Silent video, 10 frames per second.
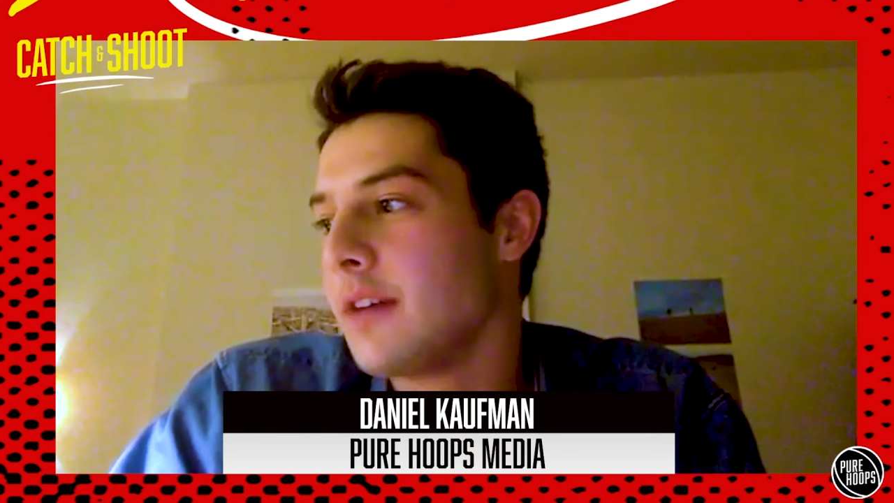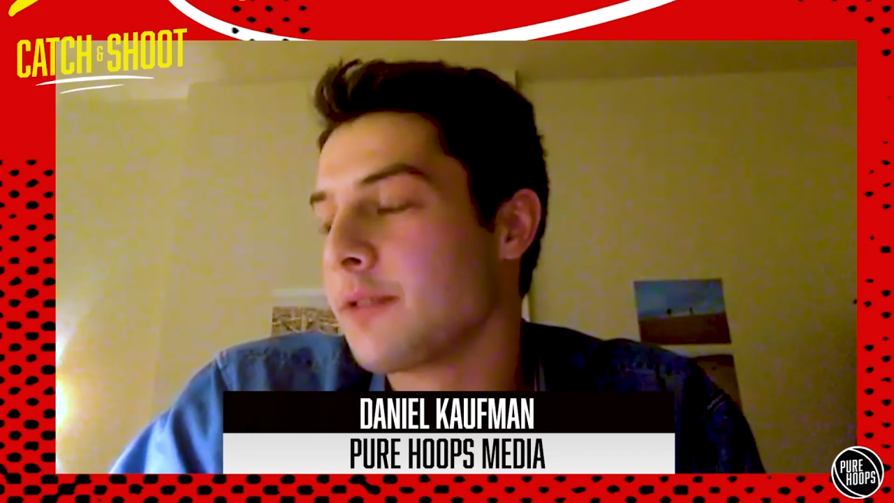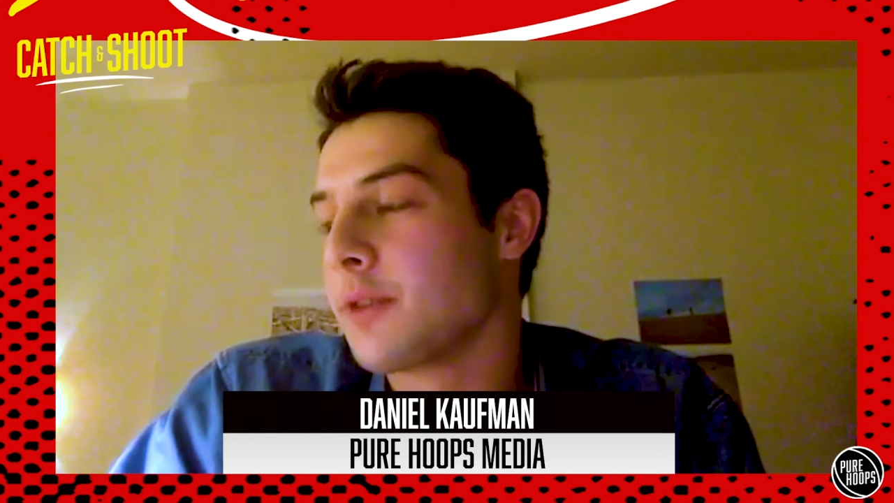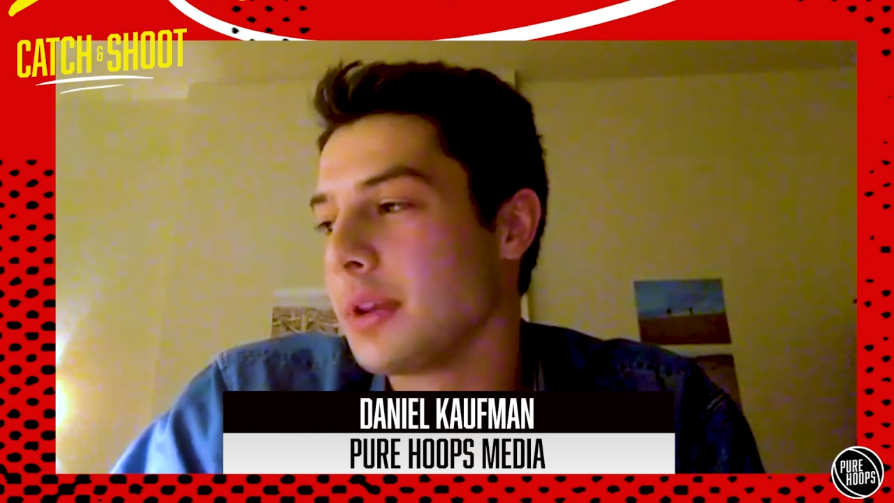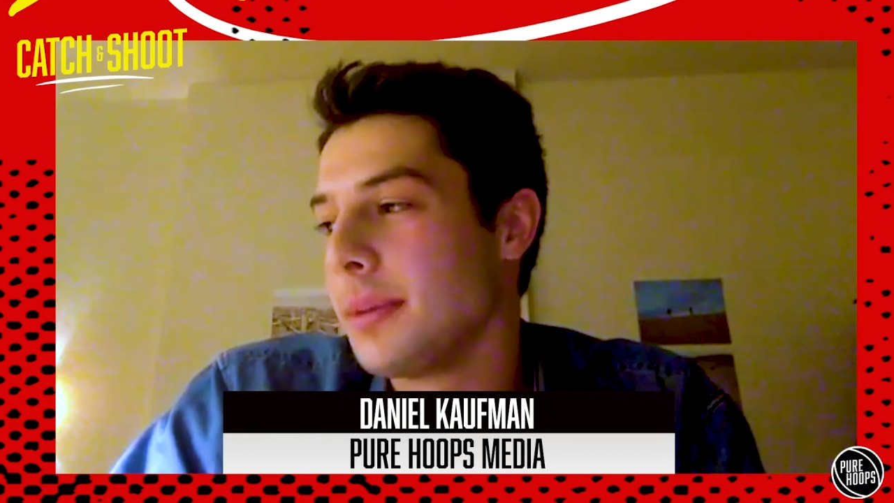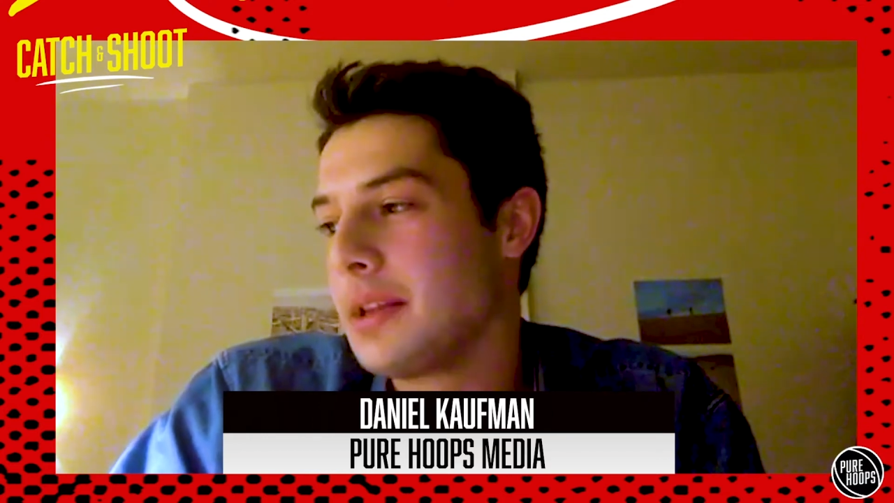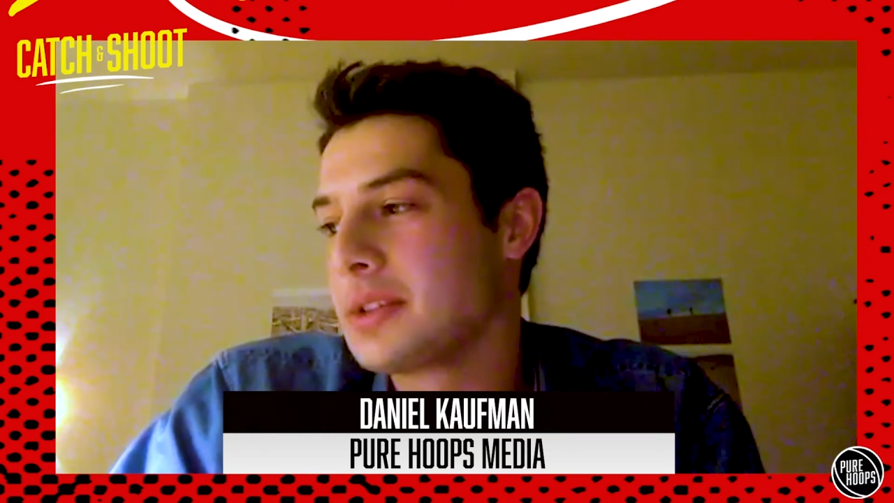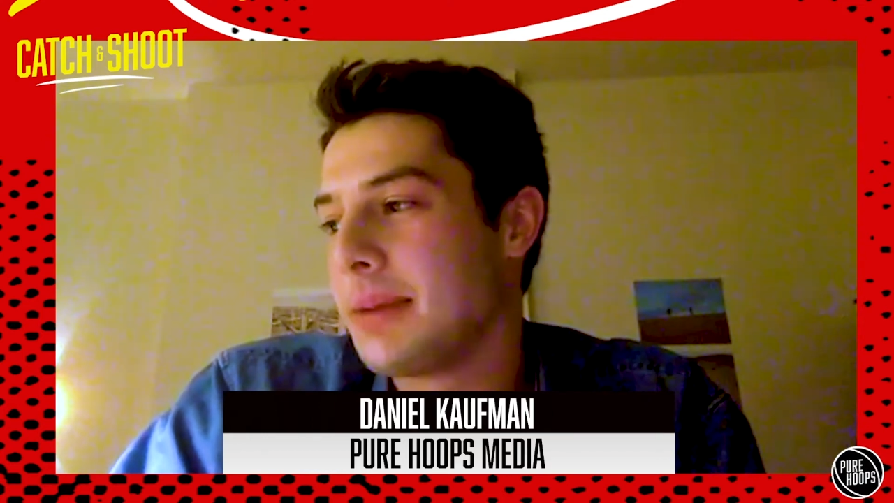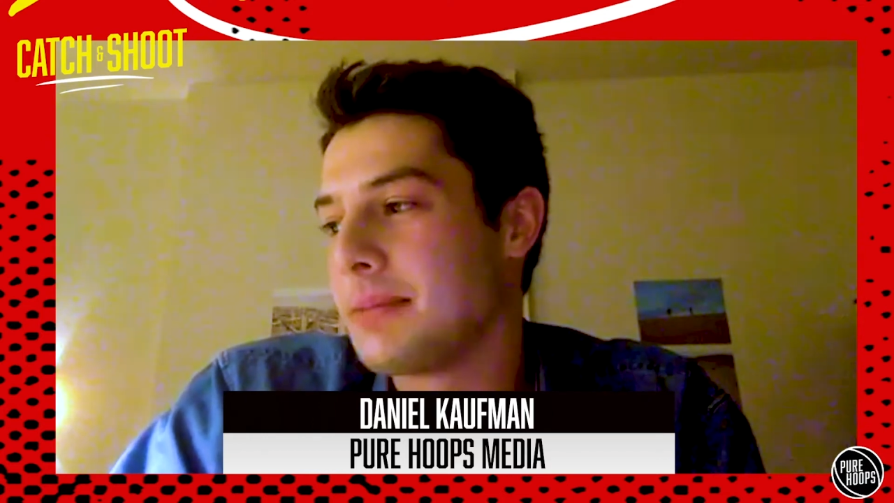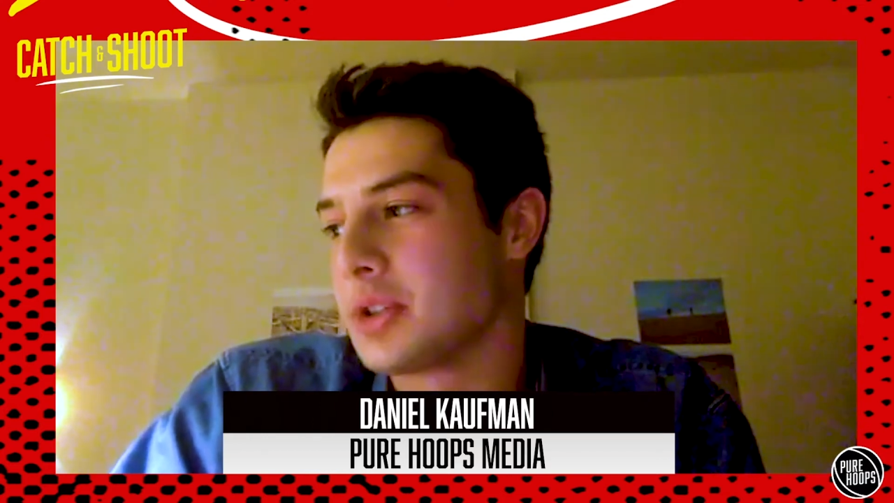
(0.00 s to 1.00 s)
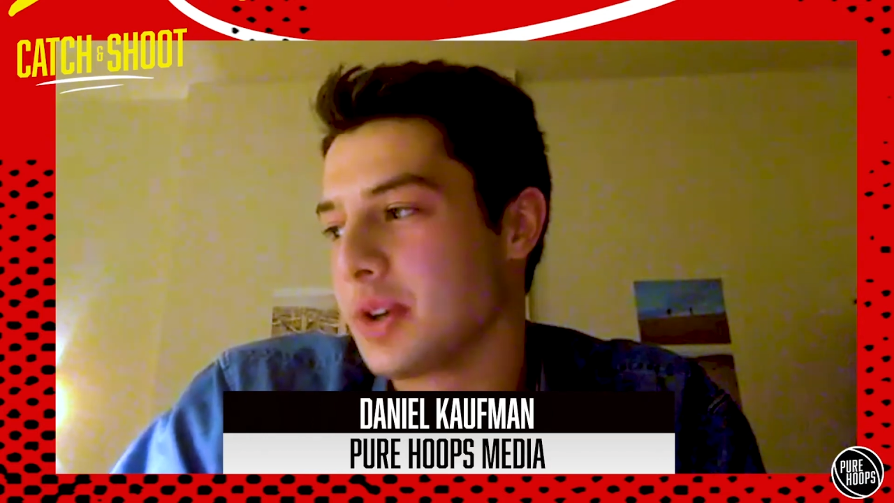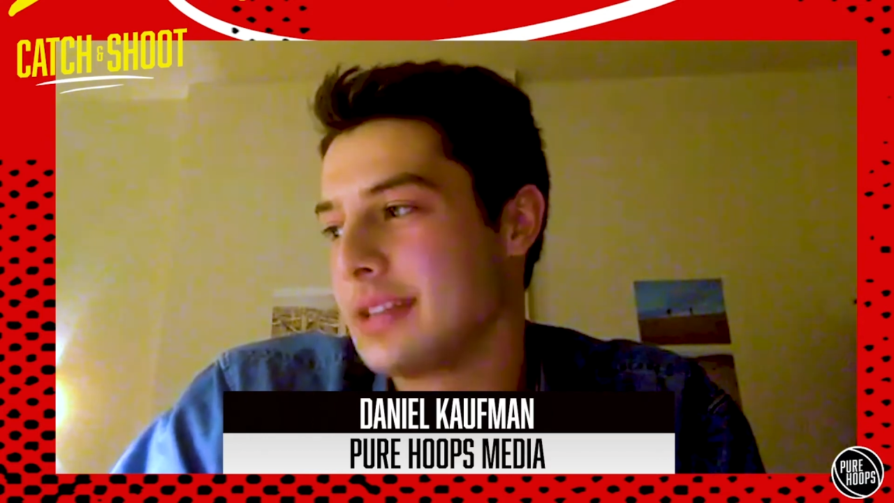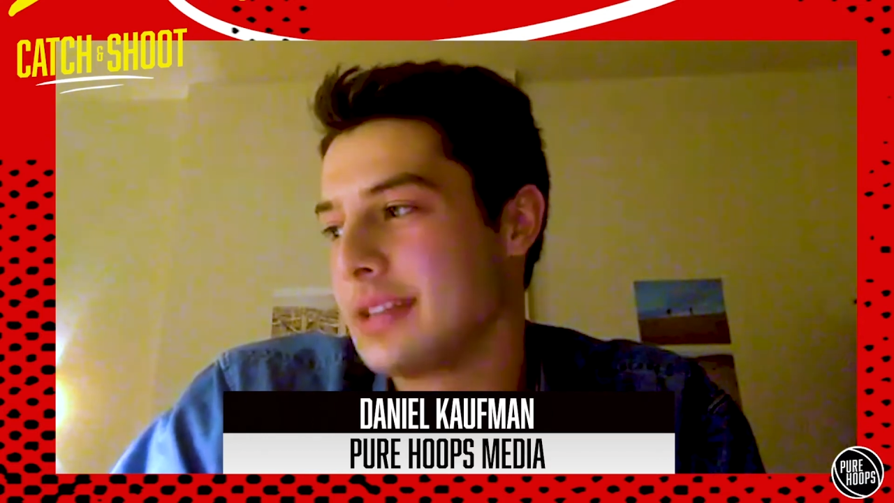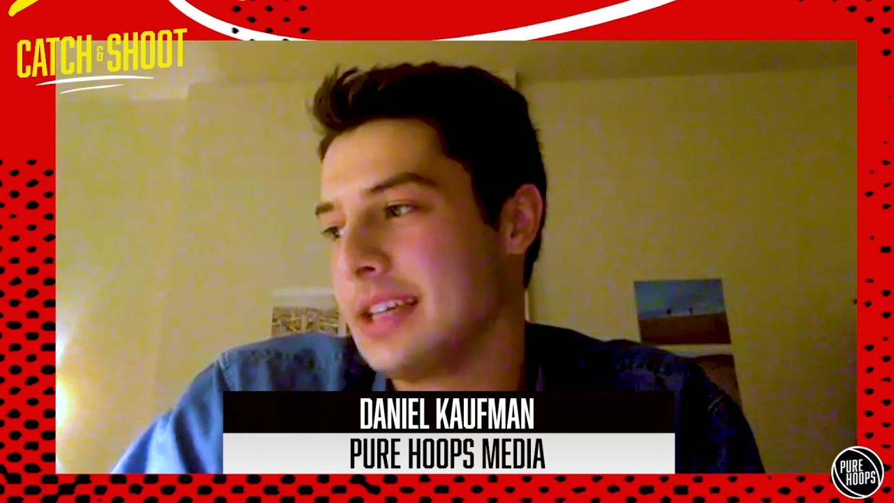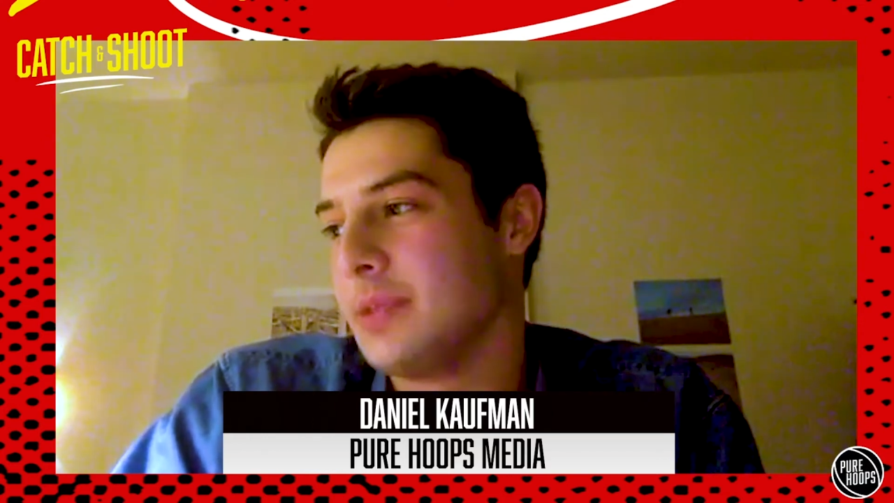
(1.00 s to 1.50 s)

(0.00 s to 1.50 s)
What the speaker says: for LaMelo's game to translate,